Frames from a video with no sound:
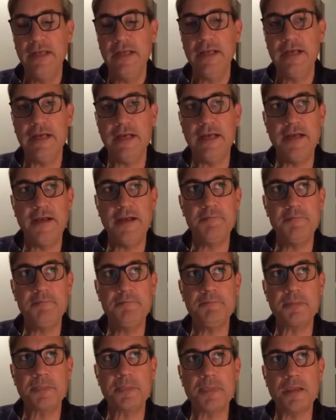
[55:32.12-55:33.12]

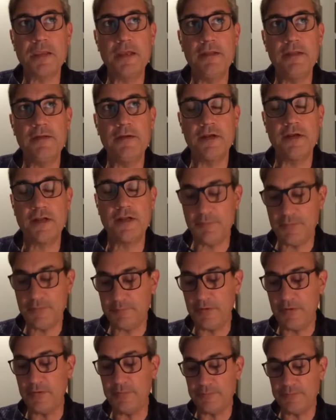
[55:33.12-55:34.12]
um, there are a couple of
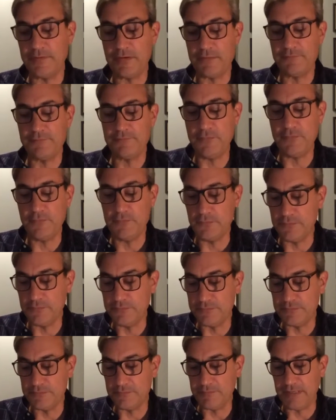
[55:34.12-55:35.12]
poems that are
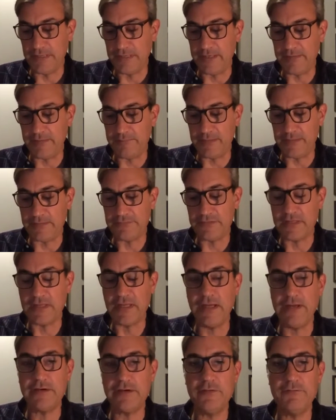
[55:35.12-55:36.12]
fueled by my
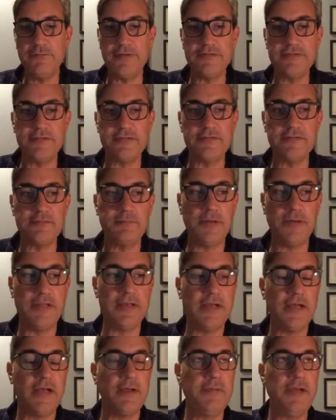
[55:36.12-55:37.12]
Chicago visits, but
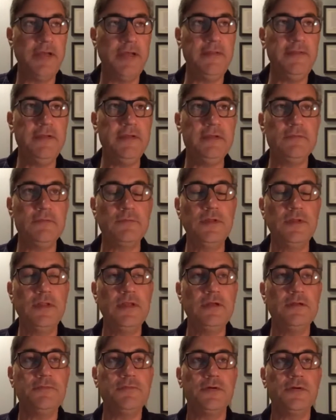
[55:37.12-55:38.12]
um, I had the really
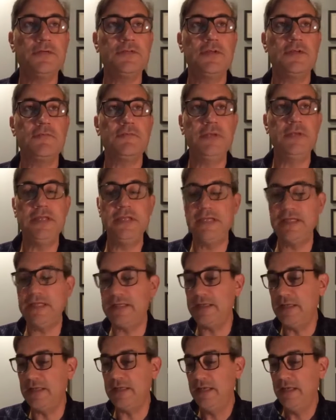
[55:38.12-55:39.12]
good fortune of
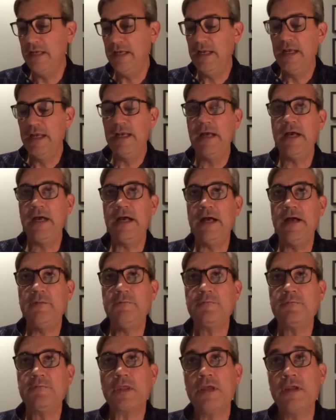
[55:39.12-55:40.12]
meeting
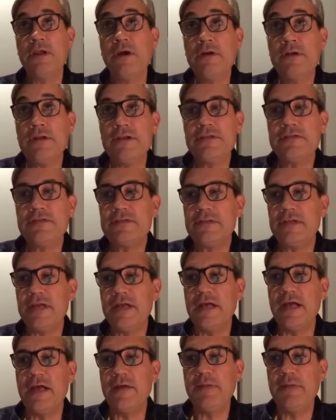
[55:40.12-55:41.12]
an artist
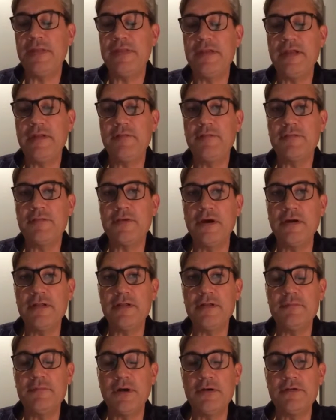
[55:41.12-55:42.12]
uh, by the name of
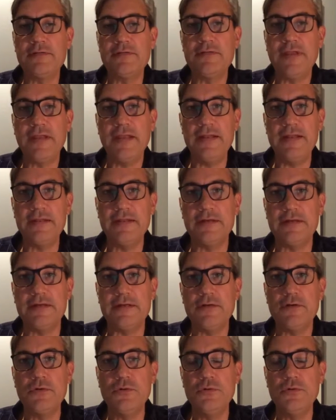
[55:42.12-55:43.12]
Garland Martin Taylor,
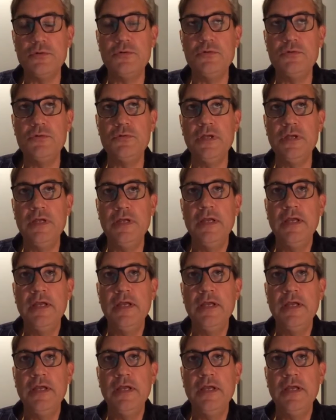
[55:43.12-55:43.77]
who